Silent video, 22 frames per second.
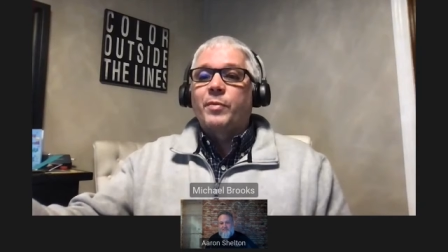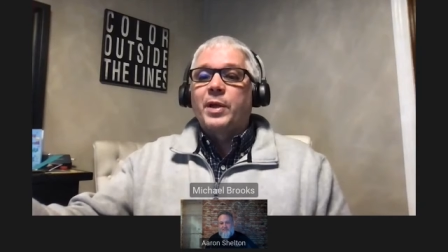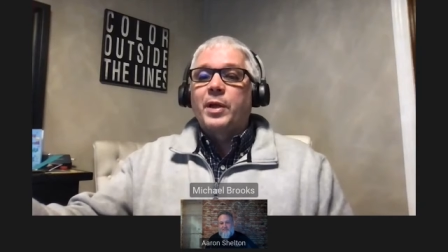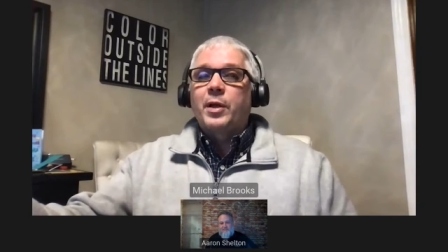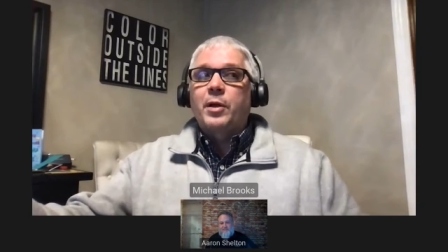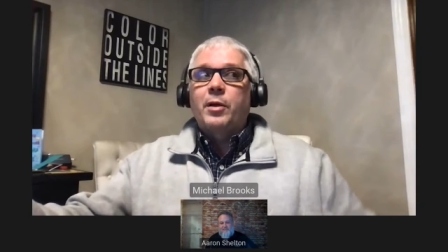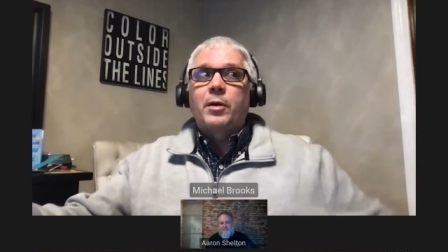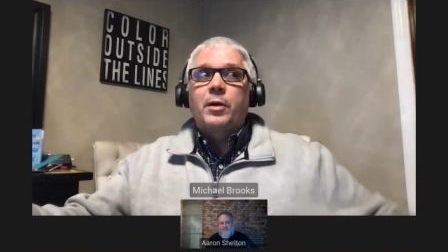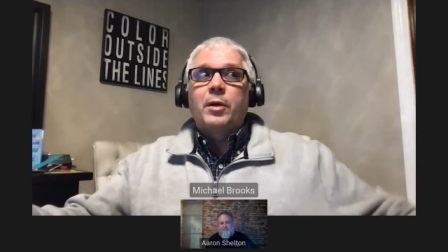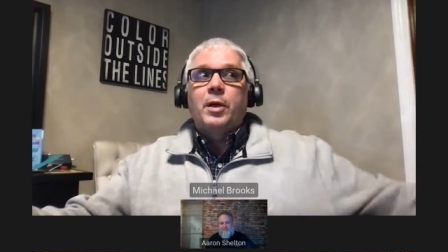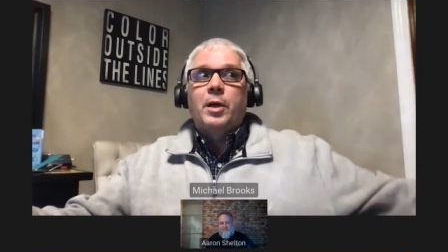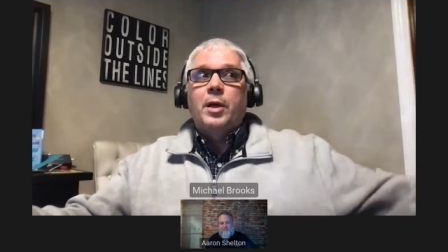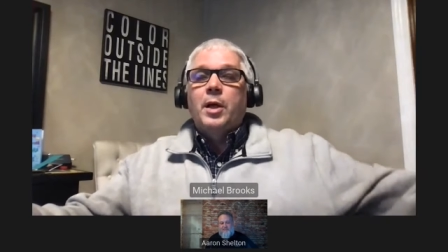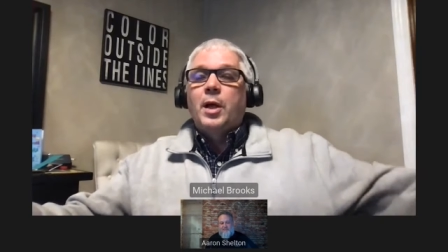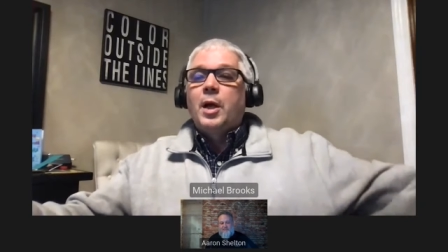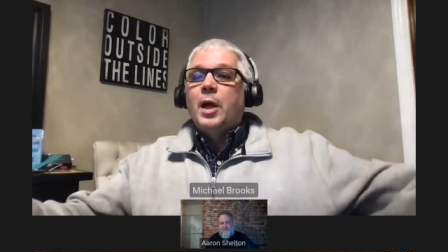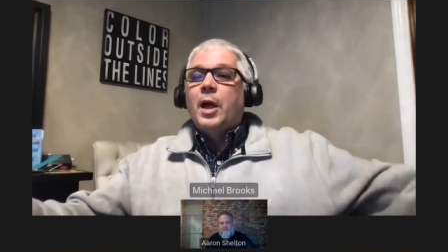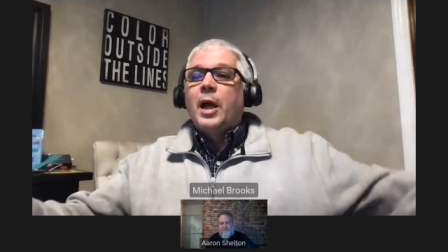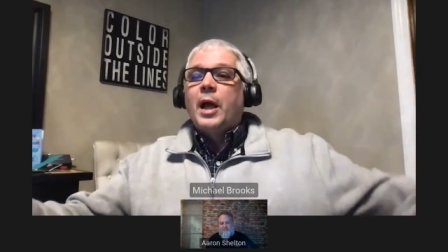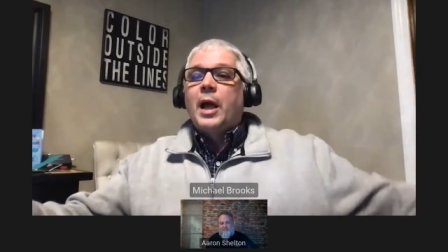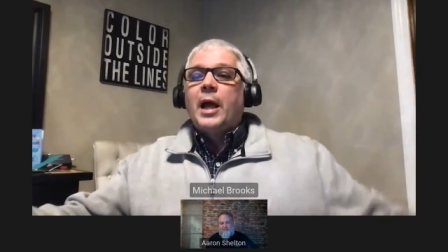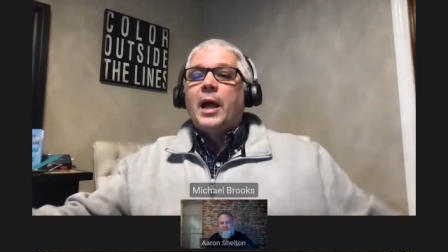here.
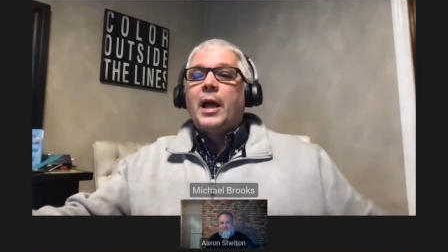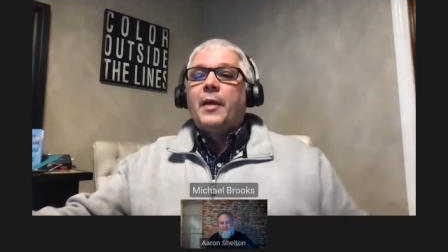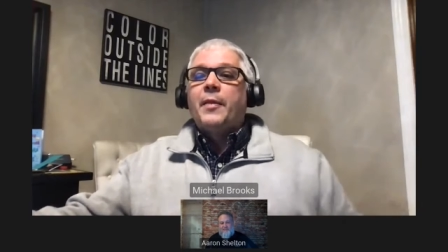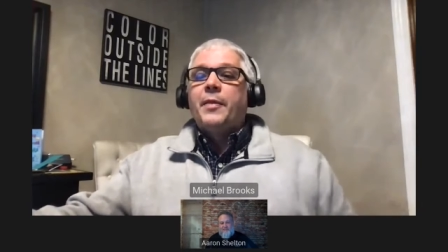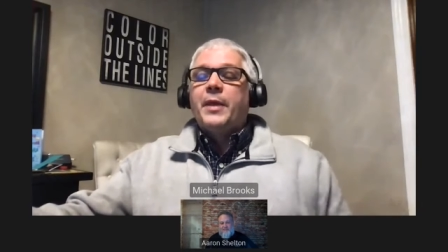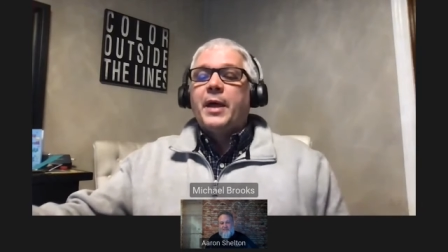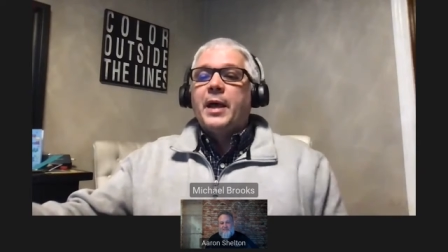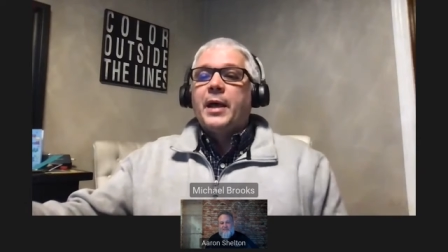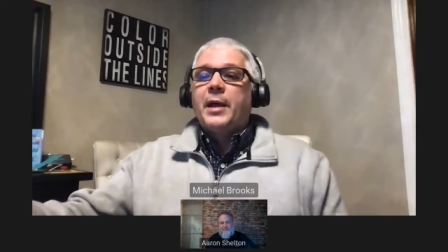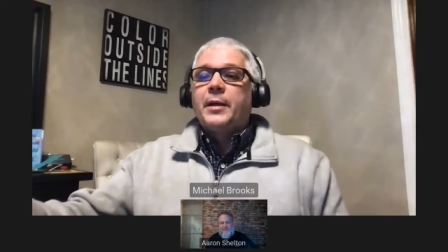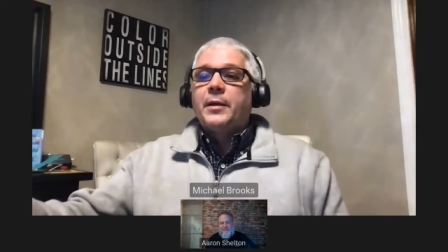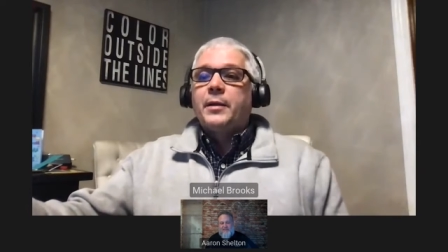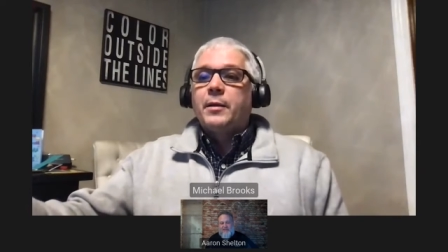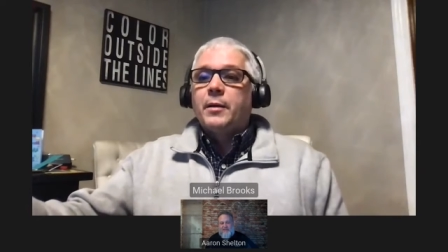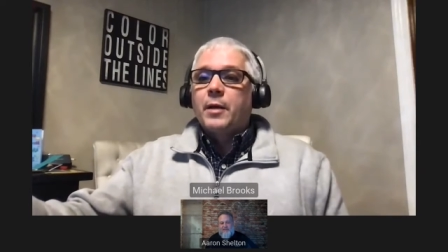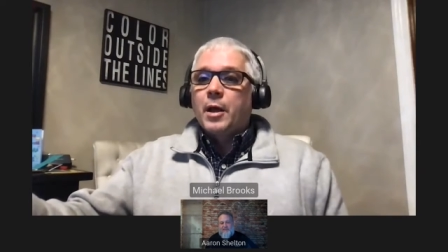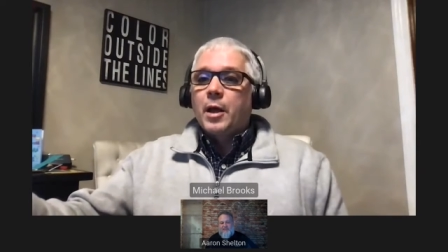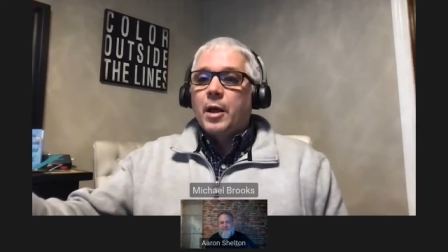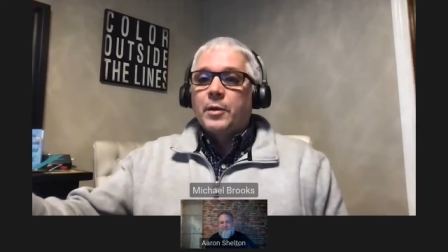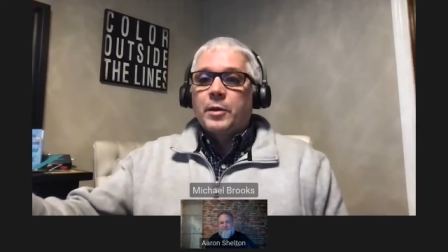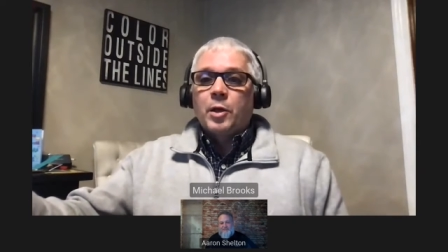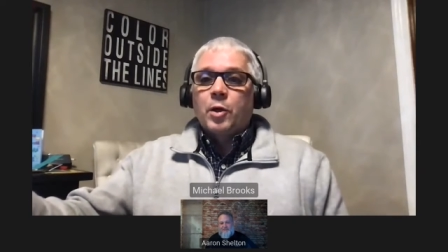And then,
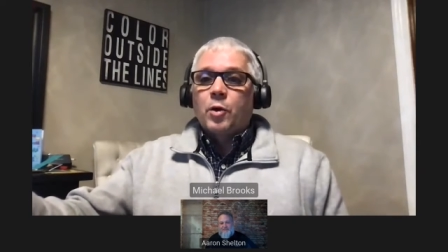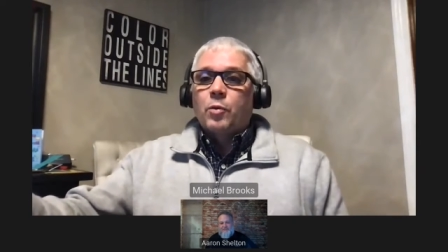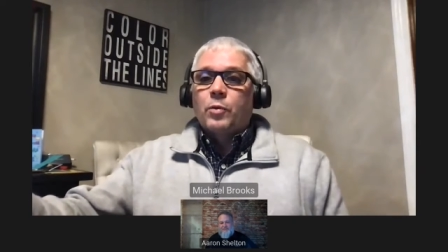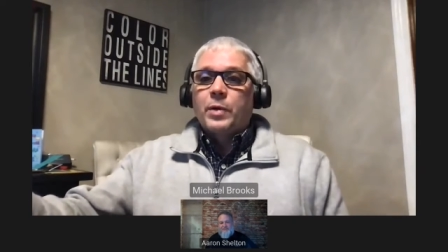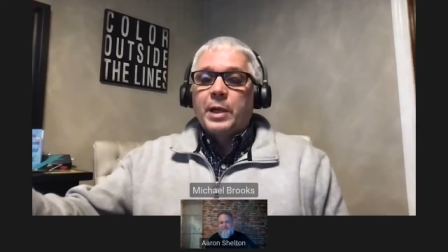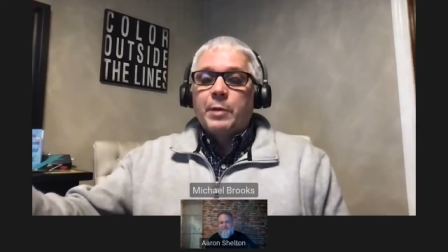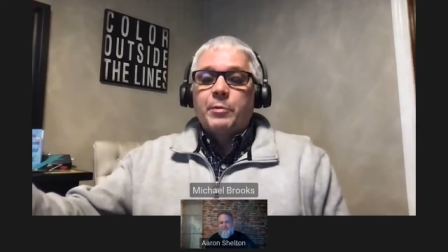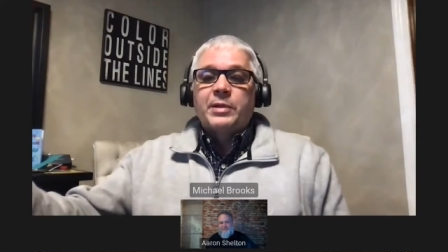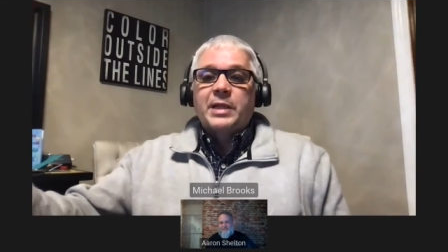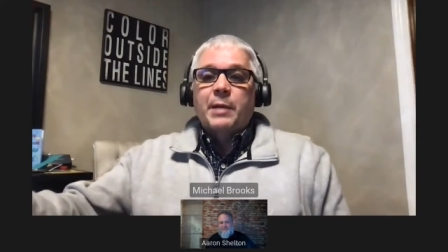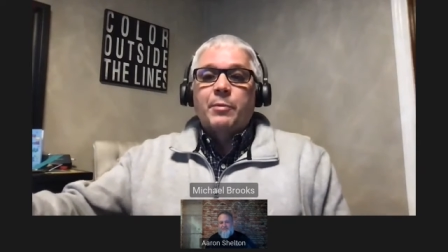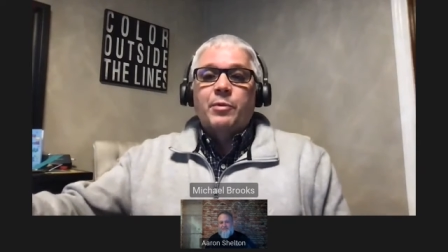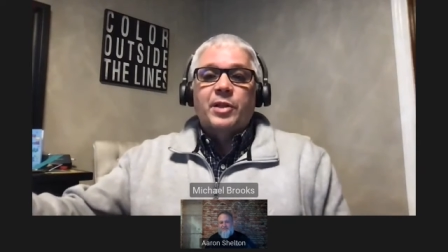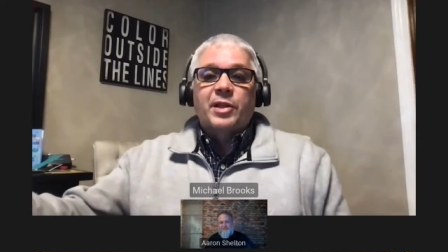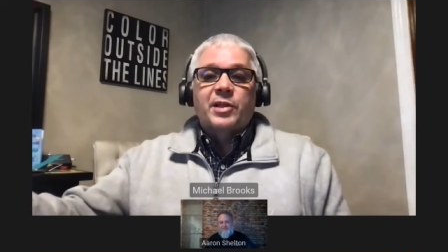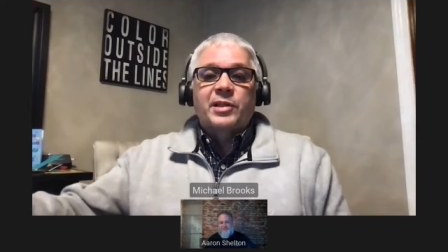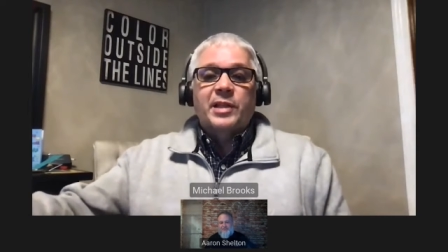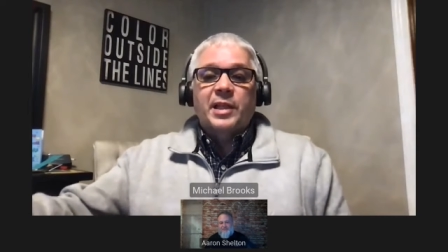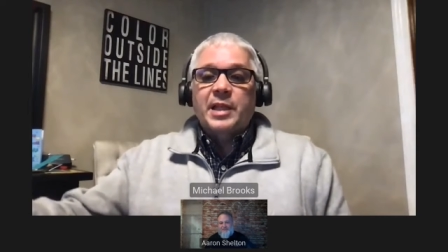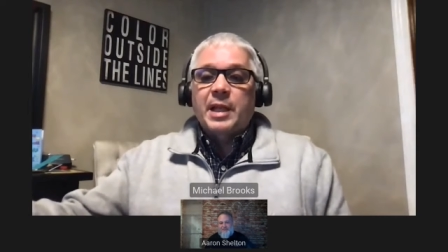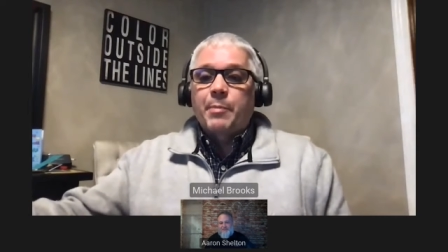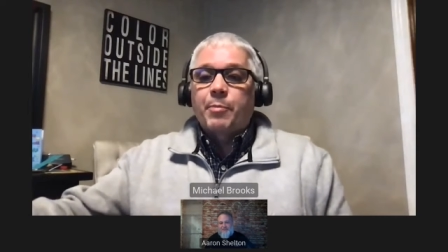you know, he was able to
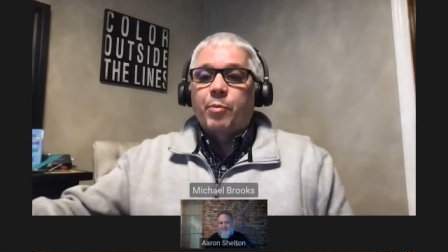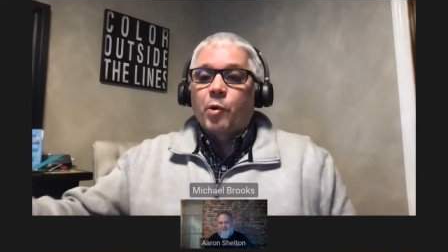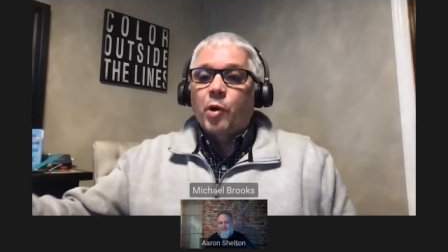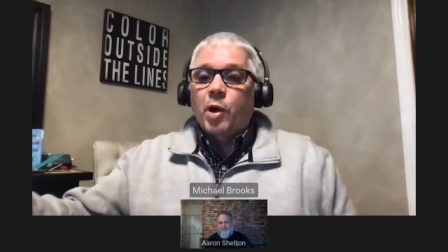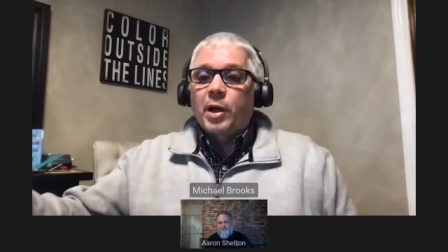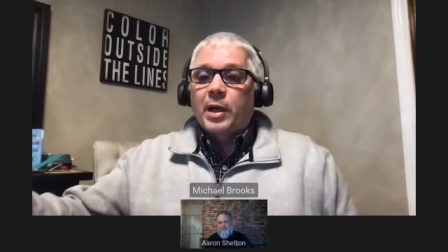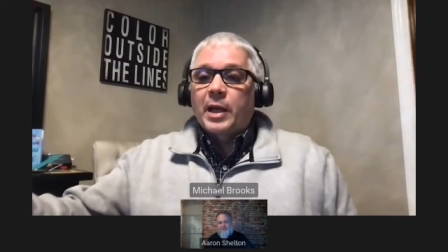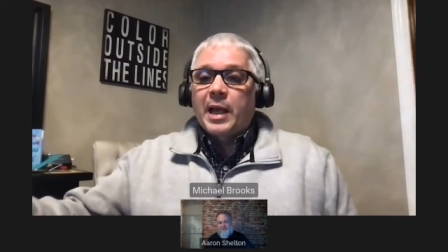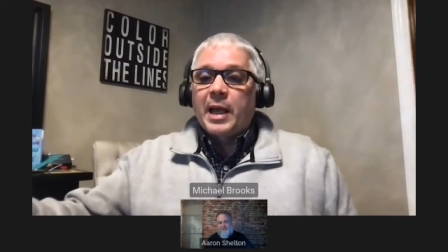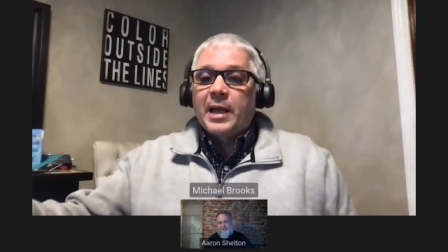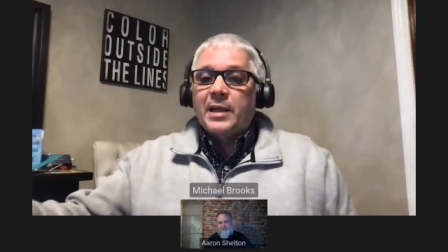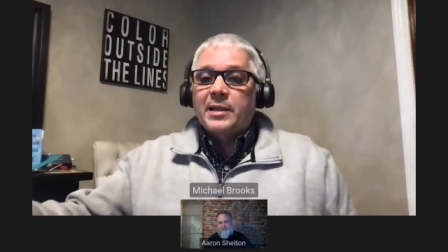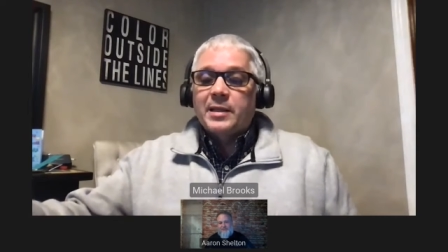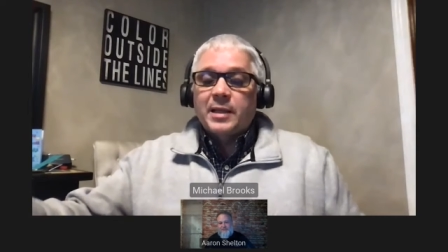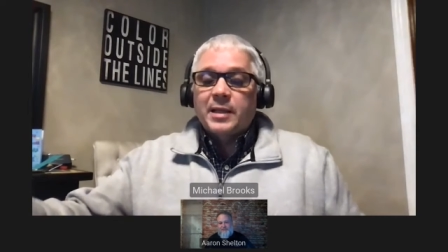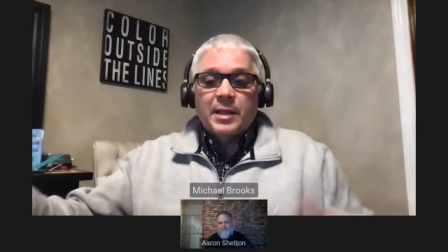send that broadcast.